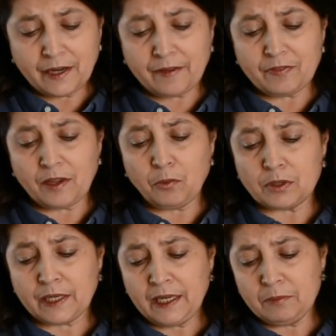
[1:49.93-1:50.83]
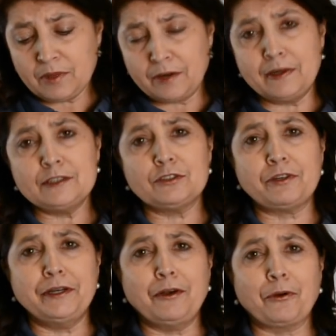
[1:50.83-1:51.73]
and they will keep their edge
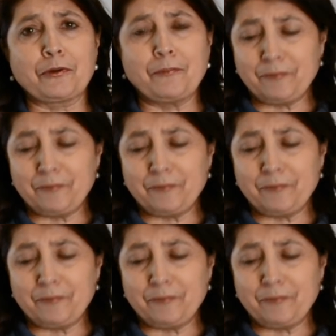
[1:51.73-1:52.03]
very long.